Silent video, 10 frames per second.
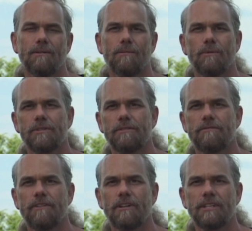Once you've
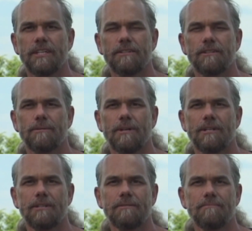fallen into the
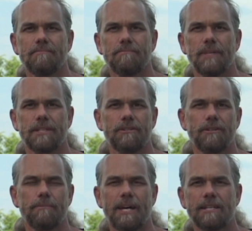water, make sure
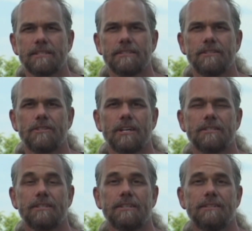your mask is
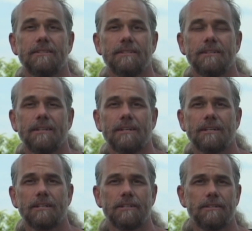adjusted,
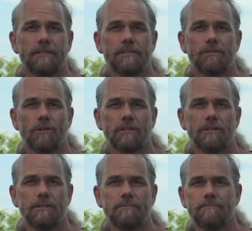clear the
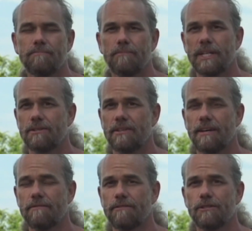snorkel, make sure
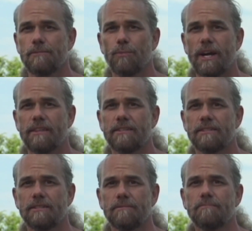that first breath is
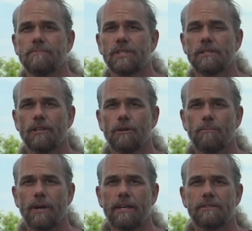a slow
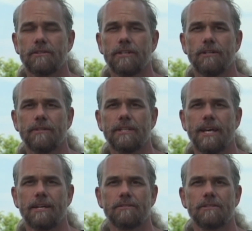breath so you don't
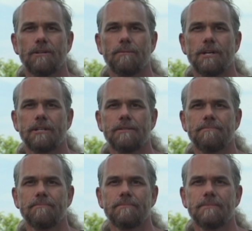inhale salt water,
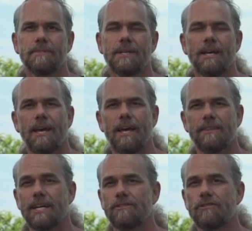and
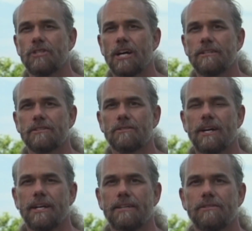that's your giant
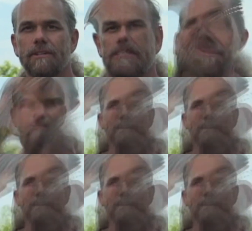stride entry.